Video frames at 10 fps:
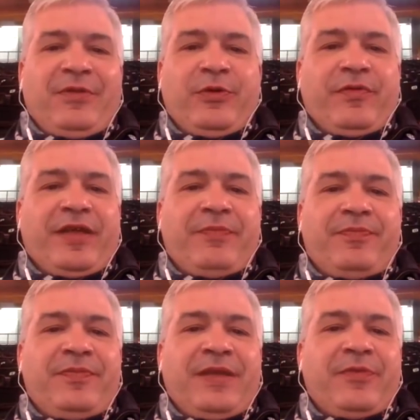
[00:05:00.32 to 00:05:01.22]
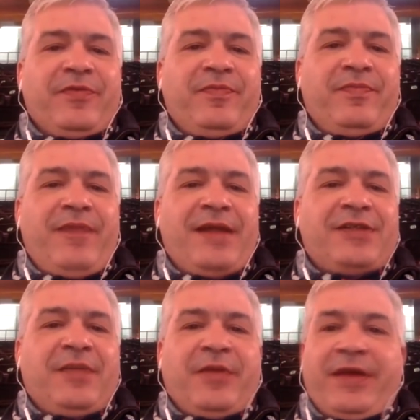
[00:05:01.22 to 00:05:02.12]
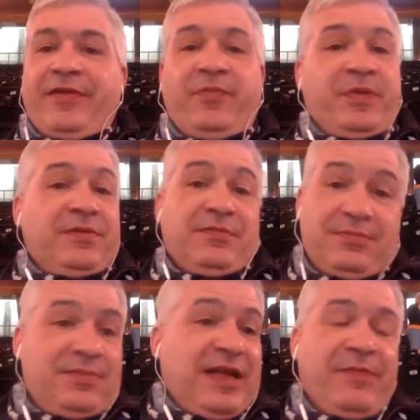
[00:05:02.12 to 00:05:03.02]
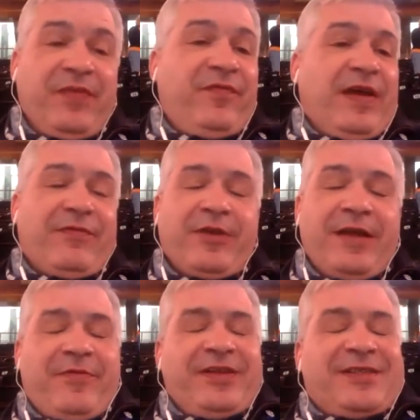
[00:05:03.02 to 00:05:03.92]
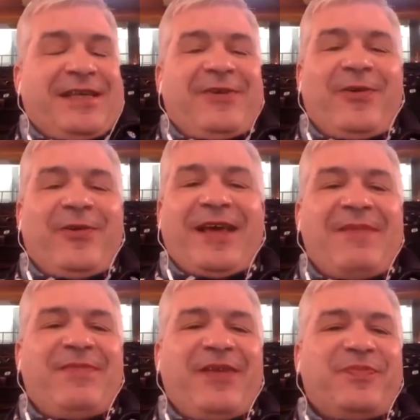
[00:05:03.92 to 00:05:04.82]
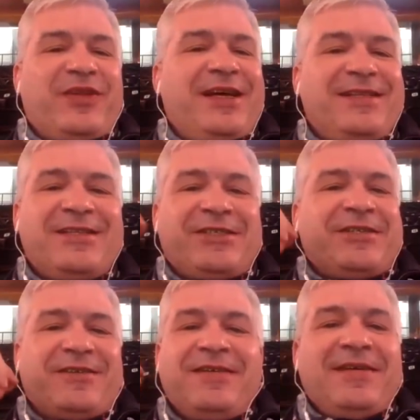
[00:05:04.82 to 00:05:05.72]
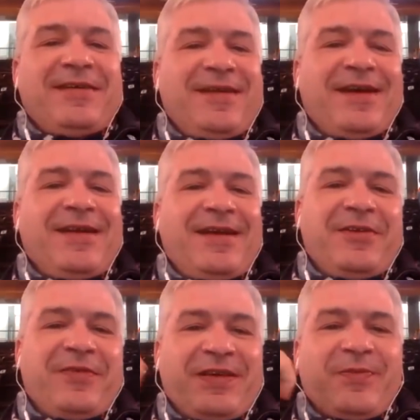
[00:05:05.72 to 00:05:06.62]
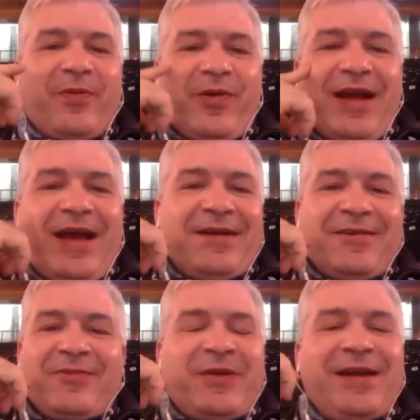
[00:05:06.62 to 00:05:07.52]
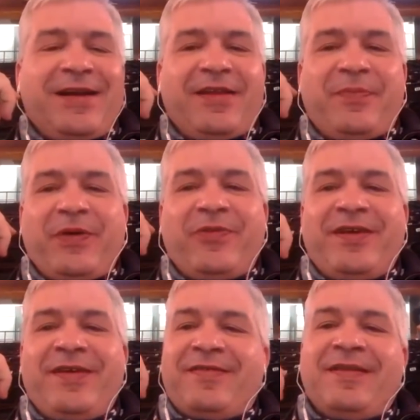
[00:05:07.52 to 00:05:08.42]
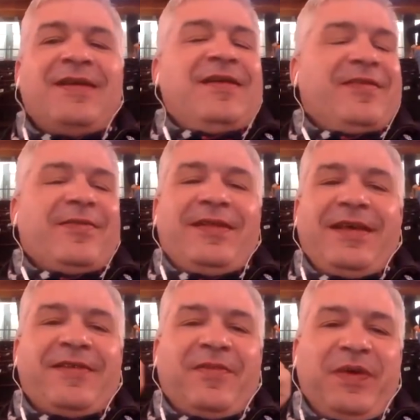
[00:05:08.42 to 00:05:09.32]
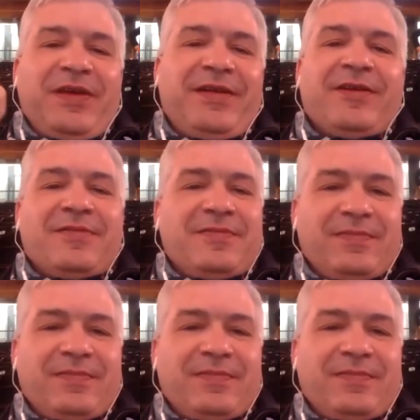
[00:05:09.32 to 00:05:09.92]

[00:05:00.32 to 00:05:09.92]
whoever they would have matched up against, but they've been favored every single game they played this year. And you see where we're at here as we head into the postseason. So I think it's a big deal.